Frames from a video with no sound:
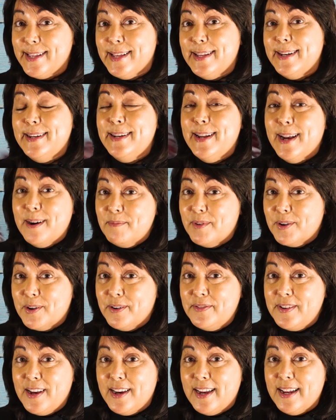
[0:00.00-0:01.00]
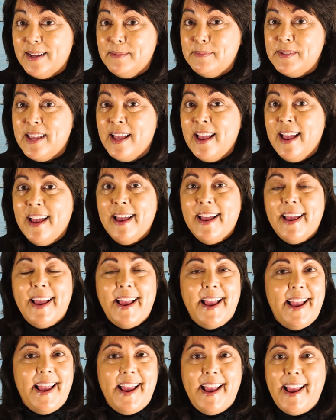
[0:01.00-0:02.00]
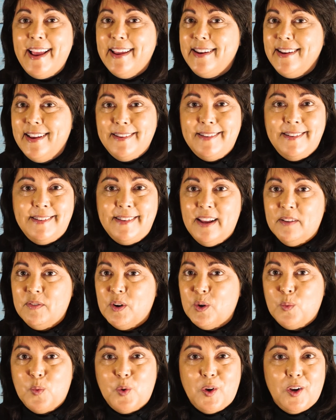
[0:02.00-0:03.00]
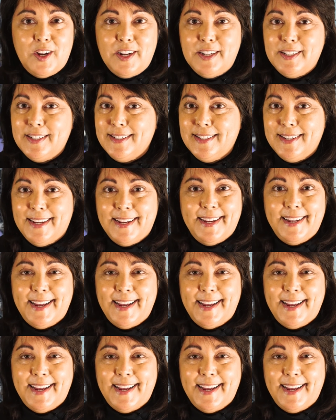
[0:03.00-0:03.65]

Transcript: a number of times, and it's never worked.